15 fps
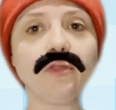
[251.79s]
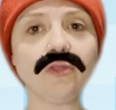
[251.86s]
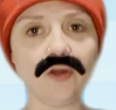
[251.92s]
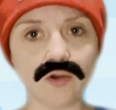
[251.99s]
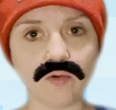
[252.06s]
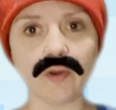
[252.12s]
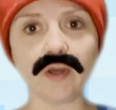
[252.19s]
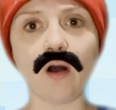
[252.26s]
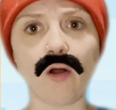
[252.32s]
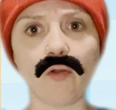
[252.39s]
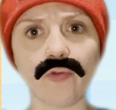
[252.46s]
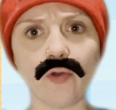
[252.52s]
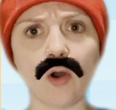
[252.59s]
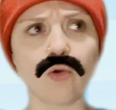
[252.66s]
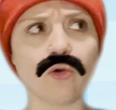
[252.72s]
think we all
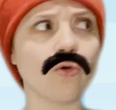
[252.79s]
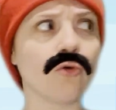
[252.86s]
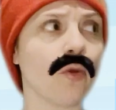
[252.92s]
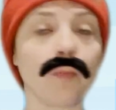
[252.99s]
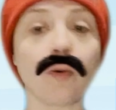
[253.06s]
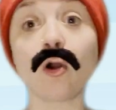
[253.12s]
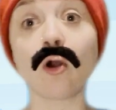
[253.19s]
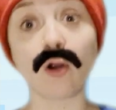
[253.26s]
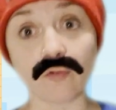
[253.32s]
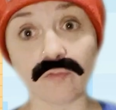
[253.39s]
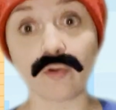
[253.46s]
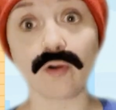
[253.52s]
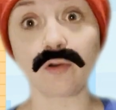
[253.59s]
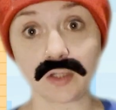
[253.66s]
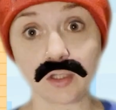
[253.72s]
know who the
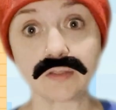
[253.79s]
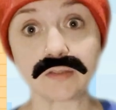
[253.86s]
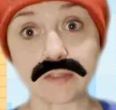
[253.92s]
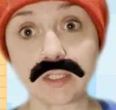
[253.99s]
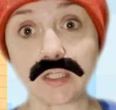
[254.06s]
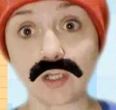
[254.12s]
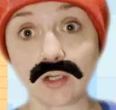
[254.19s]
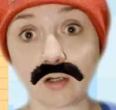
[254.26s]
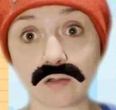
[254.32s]
pervert is here.